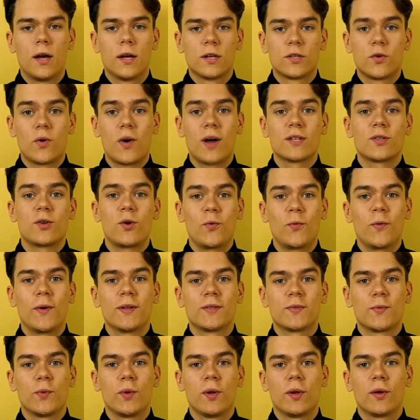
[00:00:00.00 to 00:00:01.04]
So as
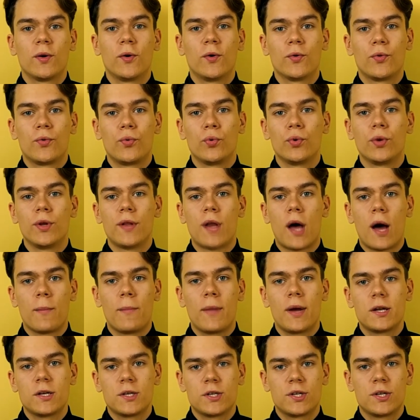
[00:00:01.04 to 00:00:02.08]
always, we'll go through the
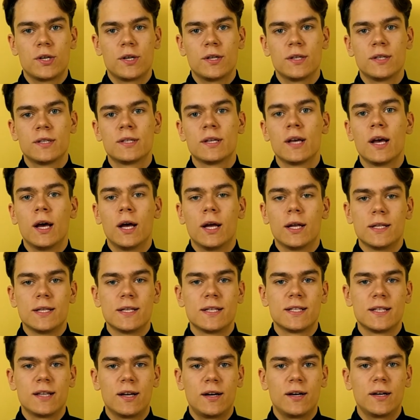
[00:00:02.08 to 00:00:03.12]
dimensions,
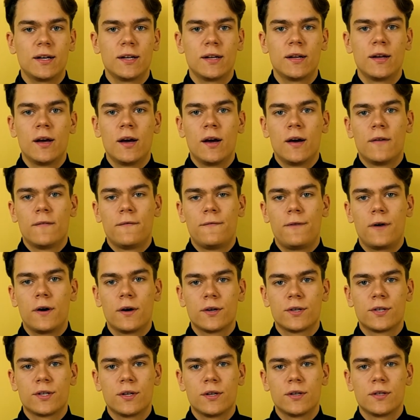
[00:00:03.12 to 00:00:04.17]
design,
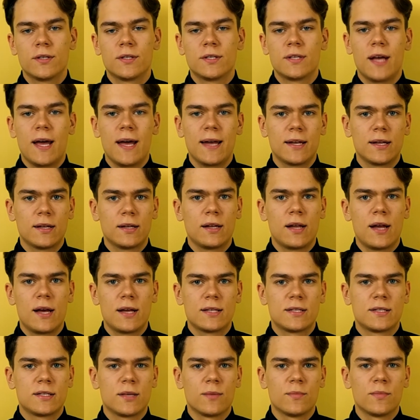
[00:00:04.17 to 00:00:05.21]
functions, and at
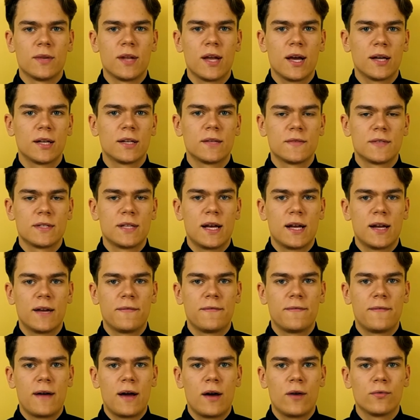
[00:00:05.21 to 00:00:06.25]
last some negatives that I
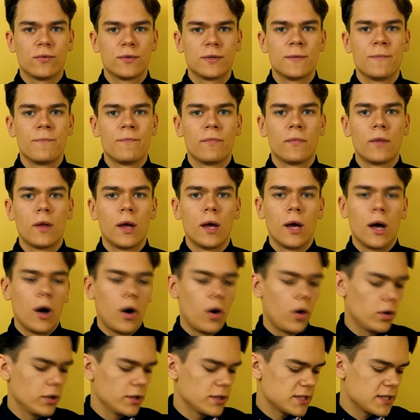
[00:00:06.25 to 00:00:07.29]
found.
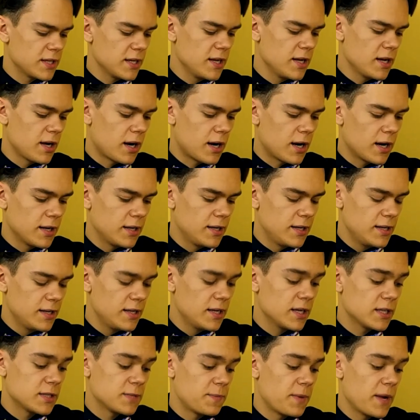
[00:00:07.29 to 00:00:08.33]
Honestly, I did
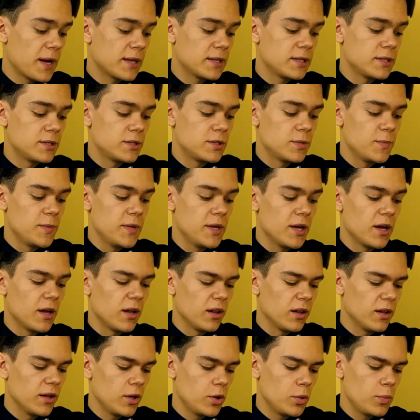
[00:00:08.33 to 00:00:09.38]
expect it to be a
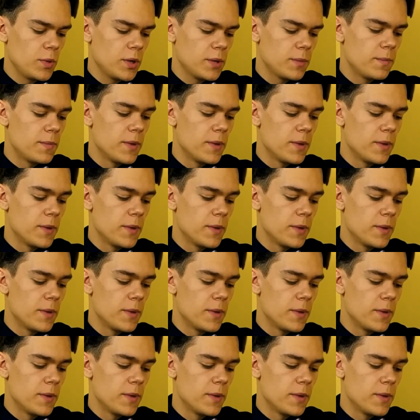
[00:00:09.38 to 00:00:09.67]
little bit